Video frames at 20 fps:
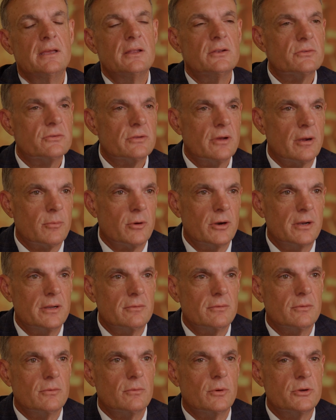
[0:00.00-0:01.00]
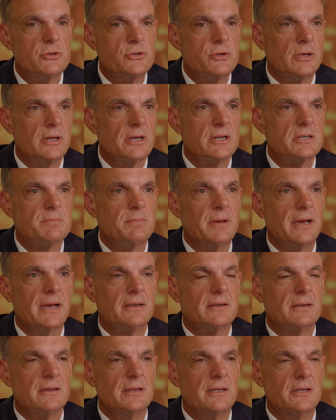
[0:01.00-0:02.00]
In summary, what you can
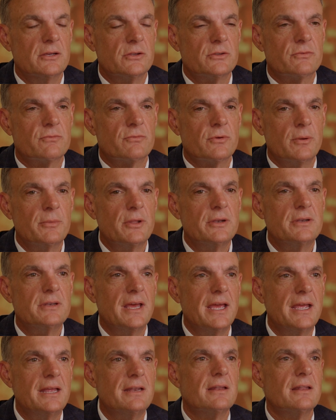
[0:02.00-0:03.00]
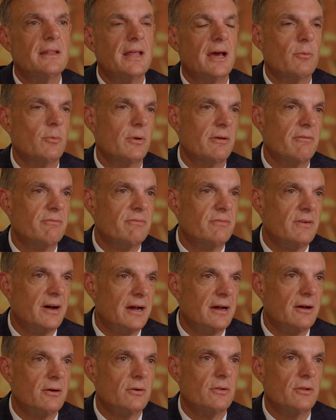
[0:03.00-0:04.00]
expect is from the date that we
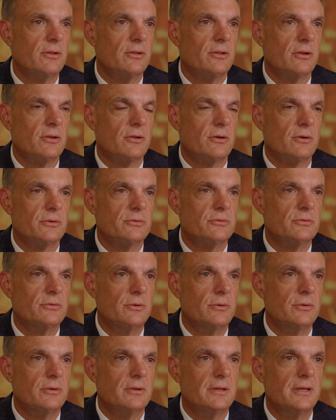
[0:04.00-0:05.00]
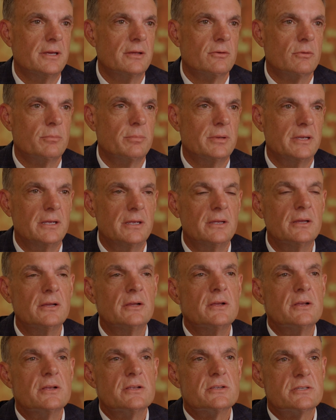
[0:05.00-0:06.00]
file the lawsuit, it'll be
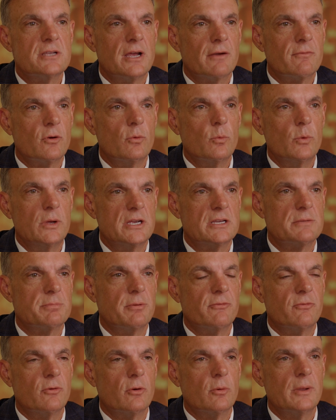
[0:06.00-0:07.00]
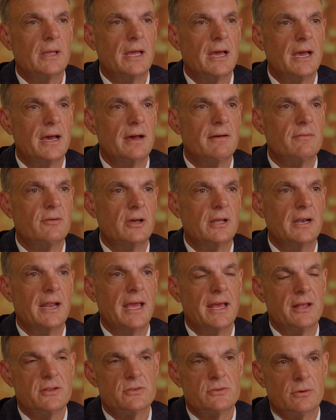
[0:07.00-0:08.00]
several weeks before we have an
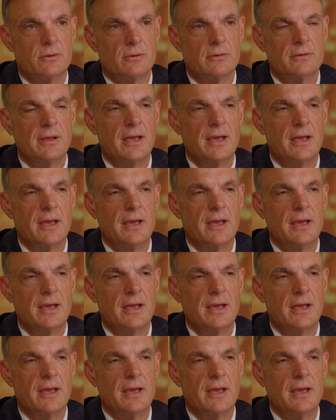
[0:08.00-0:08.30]
answer.